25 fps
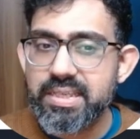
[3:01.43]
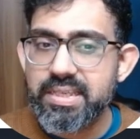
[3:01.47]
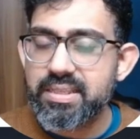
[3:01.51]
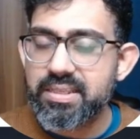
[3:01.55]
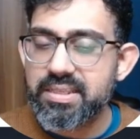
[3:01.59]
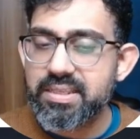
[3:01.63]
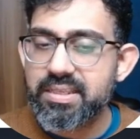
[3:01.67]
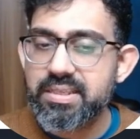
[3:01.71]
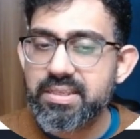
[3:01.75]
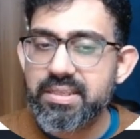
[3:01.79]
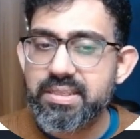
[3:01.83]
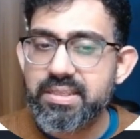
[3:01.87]

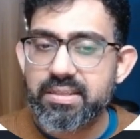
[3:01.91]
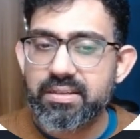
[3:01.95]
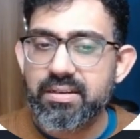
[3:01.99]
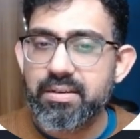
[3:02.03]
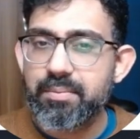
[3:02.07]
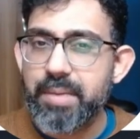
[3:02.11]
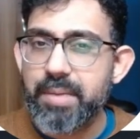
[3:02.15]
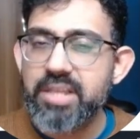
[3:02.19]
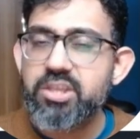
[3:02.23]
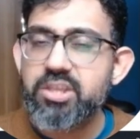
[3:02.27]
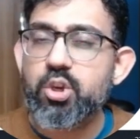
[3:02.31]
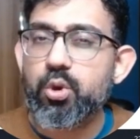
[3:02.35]
this is a
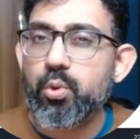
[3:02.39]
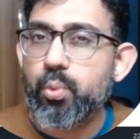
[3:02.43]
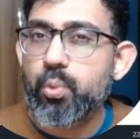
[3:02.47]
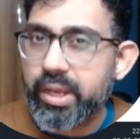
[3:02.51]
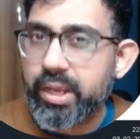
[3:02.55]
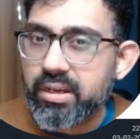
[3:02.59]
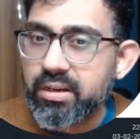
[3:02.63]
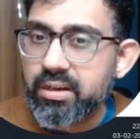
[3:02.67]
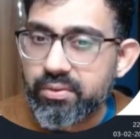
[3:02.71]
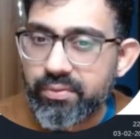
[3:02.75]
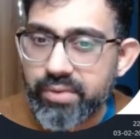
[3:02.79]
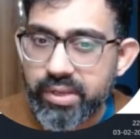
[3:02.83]
much
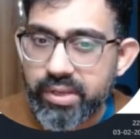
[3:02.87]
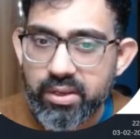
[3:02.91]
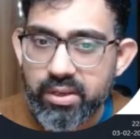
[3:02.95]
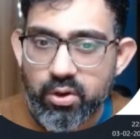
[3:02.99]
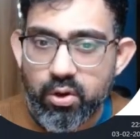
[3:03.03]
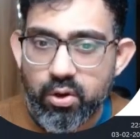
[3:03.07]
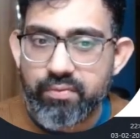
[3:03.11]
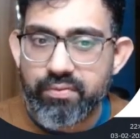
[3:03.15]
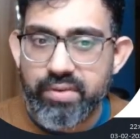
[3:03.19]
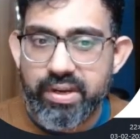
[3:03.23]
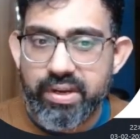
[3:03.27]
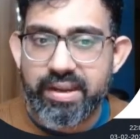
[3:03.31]
quicker way
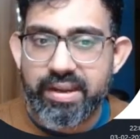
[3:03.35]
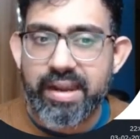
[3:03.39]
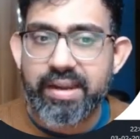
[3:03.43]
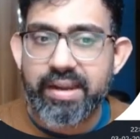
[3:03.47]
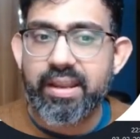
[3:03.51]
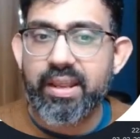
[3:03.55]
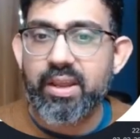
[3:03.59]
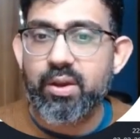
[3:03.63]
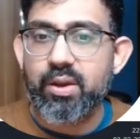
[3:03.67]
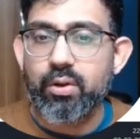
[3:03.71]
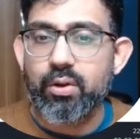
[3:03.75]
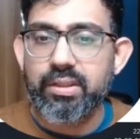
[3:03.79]
of
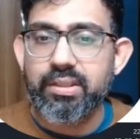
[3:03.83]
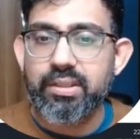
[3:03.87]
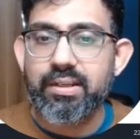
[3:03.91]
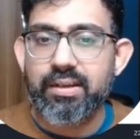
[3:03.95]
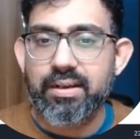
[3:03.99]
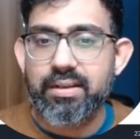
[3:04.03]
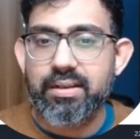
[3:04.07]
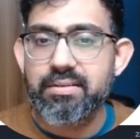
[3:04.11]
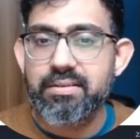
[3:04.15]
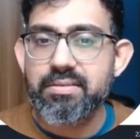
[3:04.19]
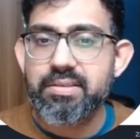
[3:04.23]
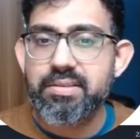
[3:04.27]
detecting all the
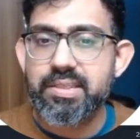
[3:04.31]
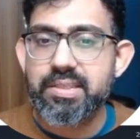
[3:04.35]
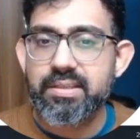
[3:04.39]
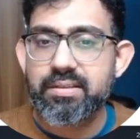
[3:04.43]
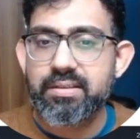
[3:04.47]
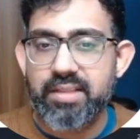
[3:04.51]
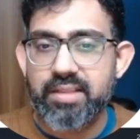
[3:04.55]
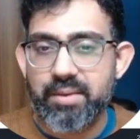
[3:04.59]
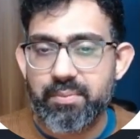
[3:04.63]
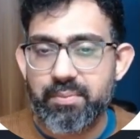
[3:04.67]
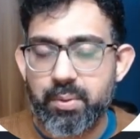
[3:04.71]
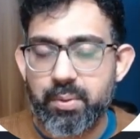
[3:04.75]
colors
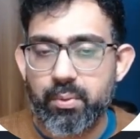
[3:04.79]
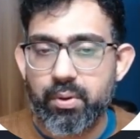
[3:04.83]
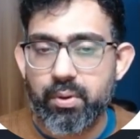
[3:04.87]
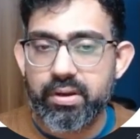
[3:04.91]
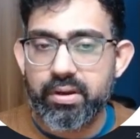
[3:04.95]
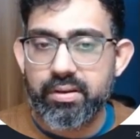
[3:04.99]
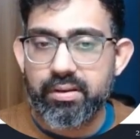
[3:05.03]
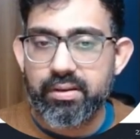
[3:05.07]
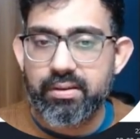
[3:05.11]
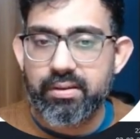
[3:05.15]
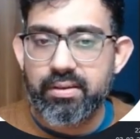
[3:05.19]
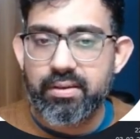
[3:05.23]
that we want.
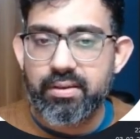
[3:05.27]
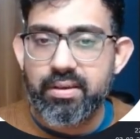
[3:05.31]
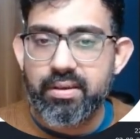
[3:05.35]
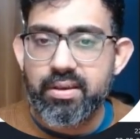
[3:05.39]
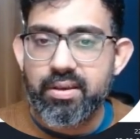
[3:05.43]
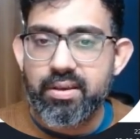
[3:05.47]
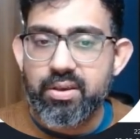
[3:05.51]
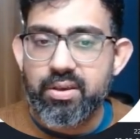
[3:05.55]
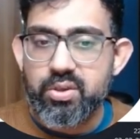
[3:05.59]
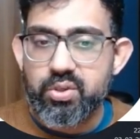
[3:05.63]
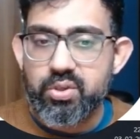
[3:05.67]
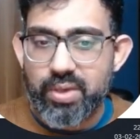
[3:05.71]

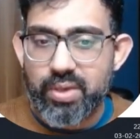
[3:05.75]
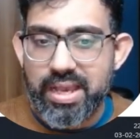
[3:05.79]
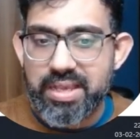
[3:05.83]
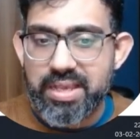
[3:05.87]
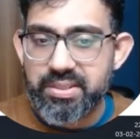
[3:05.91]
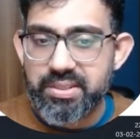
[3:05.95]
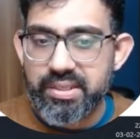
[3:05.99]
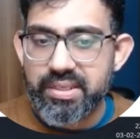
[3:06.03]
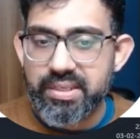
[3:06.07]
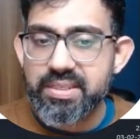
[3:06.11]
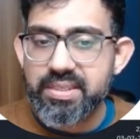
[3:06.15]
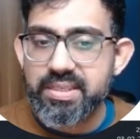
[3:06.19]
So
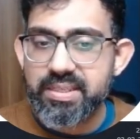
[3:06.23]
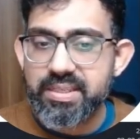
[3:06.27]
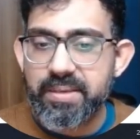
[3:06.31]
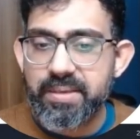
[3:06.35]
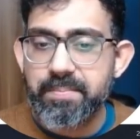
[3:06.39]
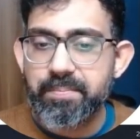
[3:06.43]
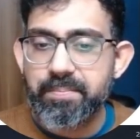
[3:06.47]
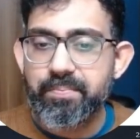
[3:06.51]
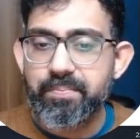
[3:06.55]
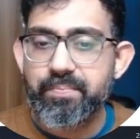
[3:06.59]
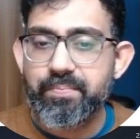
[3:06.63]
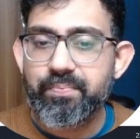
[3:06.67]
as you can see,
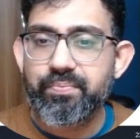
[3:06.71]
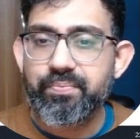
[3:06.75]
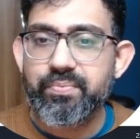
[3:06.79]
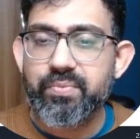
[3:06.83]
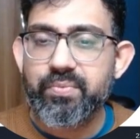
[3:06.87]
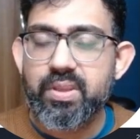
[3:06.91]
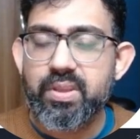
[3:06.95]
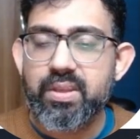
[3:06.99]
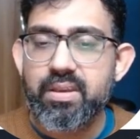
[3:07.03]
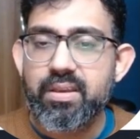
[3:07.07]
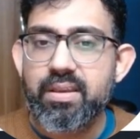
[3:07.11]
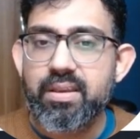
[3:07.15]

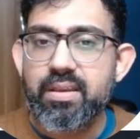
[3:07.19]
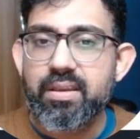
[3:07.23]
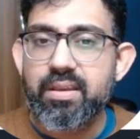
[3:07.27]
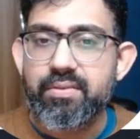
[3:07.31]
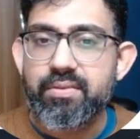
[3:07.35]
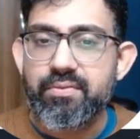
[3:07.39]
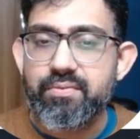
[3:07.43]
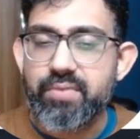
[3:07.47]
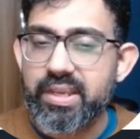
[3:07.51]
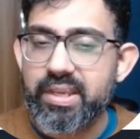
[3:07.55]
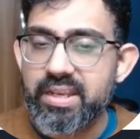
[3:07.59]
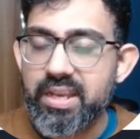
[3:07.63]

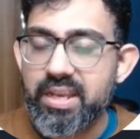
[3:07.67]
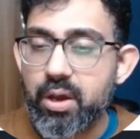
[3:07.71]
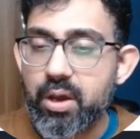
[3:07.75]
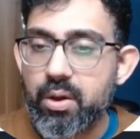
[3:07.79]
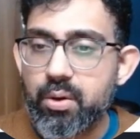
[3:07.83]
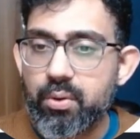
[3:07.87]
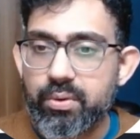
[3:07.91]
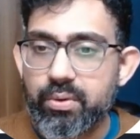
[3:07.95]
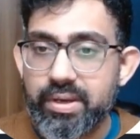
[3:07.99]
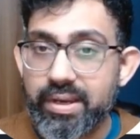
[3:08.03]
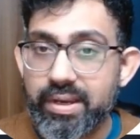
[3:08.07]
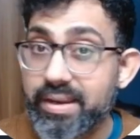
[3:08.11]
we can
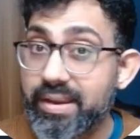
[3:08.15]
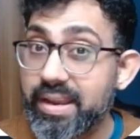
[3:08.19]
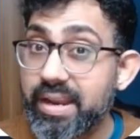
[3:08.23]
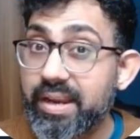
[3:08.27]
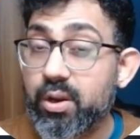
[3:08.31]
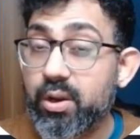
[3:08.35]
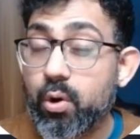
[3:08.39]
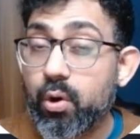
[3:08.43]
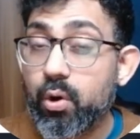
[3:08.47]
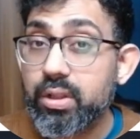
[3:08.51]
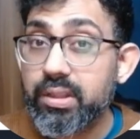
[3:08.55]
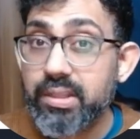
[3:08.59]
now detect
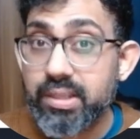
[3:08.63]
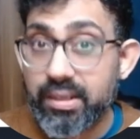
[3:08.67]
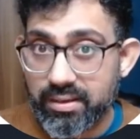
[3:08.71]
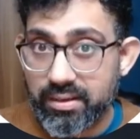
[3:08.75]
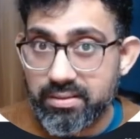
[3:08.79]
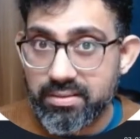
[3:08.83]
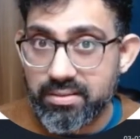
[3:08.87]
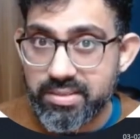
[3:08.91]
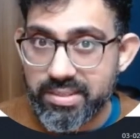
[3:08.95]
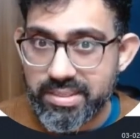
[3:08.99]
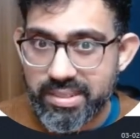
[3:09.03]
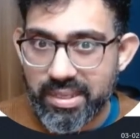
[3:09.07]
all the
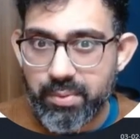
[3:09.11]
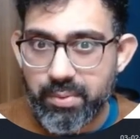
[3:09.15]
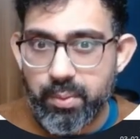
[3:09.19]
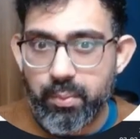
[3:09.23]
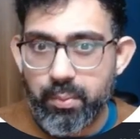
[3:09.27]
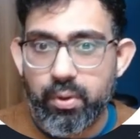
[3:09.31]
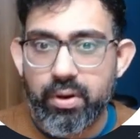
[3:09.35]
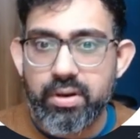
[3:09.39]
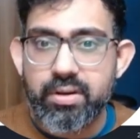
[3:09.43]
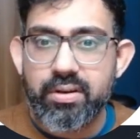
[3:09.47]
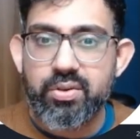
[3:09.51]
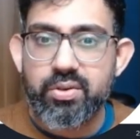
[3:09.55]
colors that we
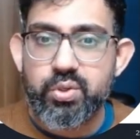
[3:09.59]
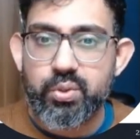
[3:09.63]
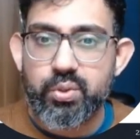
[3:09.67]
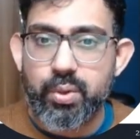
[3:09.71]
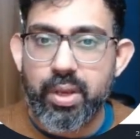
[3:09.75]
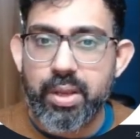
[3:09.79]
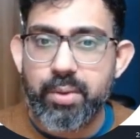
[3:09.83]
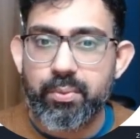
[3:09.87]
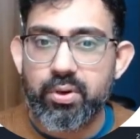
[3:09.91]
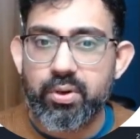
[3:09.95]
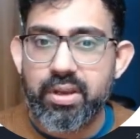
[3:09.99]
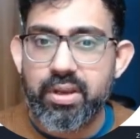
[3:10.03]
want. So
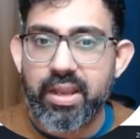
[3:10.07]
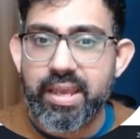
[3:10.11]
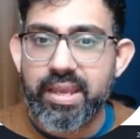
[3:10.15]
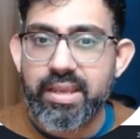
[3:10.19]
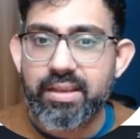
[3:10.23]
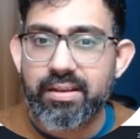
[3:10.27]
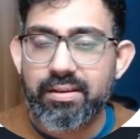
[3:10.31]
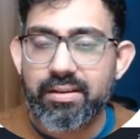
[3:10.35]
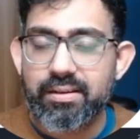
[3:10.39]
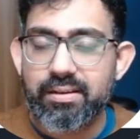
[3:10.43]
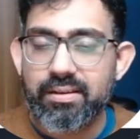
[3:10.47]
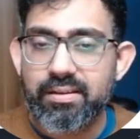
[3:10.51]
I would
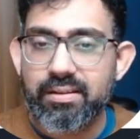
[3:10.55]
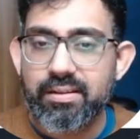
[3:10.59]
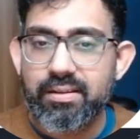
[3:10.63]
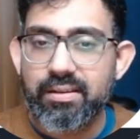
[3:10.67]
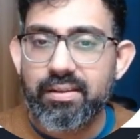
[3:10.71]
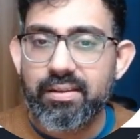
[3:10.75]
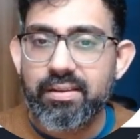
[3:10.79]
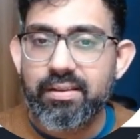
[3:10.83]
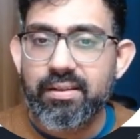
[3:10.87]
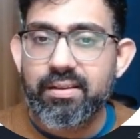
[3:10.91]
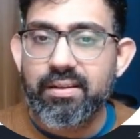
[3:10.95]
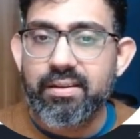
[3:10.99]
like
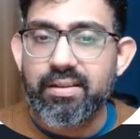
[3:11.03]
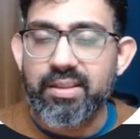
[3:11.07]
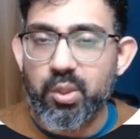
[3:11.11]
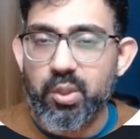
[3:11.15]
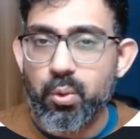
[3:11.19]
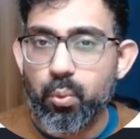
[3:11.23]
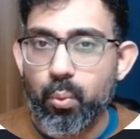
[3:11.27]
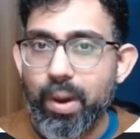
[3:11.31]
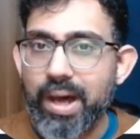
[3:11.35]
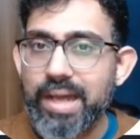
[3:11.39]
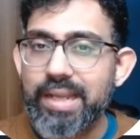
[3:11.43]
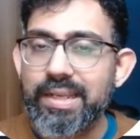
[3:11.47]
the
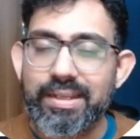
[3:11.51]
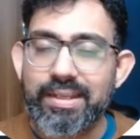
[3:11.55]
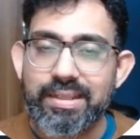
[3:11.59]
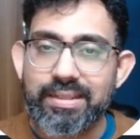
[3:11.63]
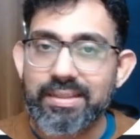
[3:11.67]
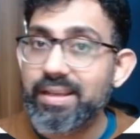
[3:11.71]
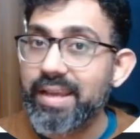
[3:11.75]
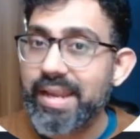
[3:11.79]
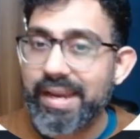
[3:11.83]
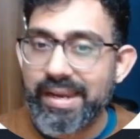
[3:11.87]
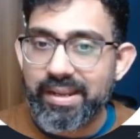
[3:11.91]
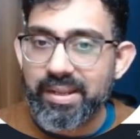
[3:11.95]
one in
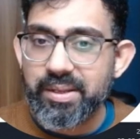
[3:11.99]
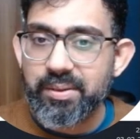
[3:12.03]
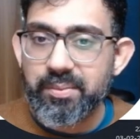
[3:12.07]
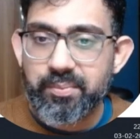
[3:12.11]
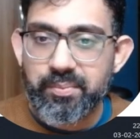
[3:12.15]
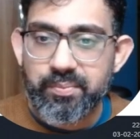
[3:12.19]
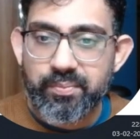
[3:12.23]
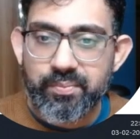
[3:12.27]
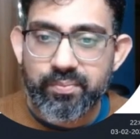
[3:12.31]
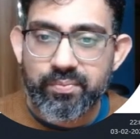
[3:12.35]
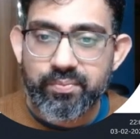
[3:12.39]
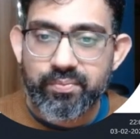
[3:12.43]
the heading.
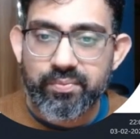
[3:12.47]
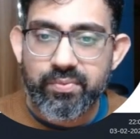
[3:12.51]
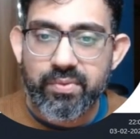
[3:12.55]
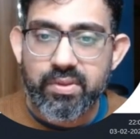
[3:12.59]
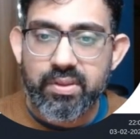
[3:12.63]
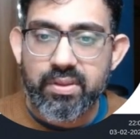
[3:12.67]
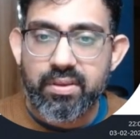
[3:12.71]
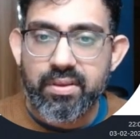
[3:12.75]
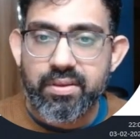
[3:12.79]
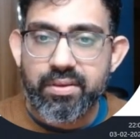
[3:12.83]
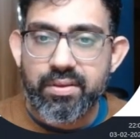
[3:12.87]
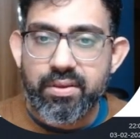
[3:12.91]

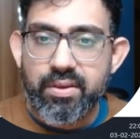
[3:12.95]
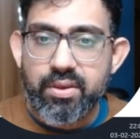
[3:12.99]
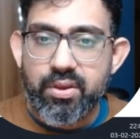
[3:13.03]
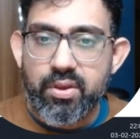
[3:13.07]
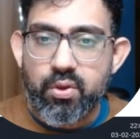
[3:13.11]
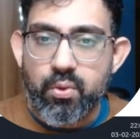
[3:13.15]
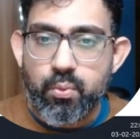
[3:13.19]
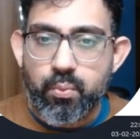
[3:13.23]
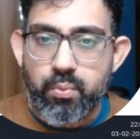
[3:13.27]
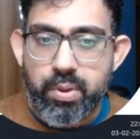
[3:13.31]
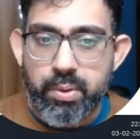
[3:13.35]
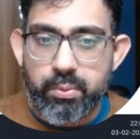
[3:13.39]

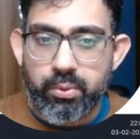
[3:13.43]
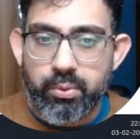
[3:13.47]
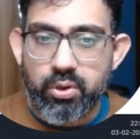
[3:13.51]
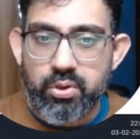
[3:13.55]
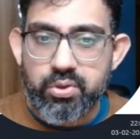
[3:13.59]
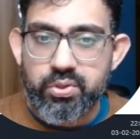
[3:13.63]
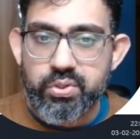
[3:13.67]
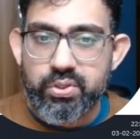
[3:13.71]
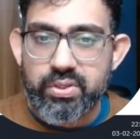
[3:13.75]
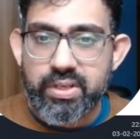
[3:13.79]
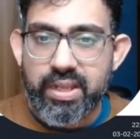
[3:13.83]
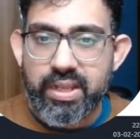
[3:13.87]
We would
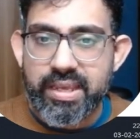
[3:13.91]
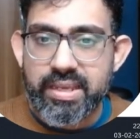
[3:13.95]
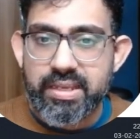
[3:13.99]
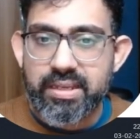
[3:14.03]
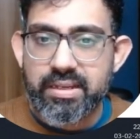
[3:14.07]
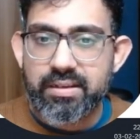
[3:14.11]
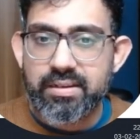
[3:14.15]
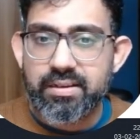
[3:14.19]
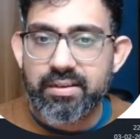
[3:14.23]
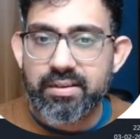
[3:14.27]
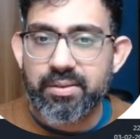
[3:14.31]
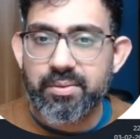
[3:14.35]
also
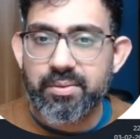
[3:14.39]
like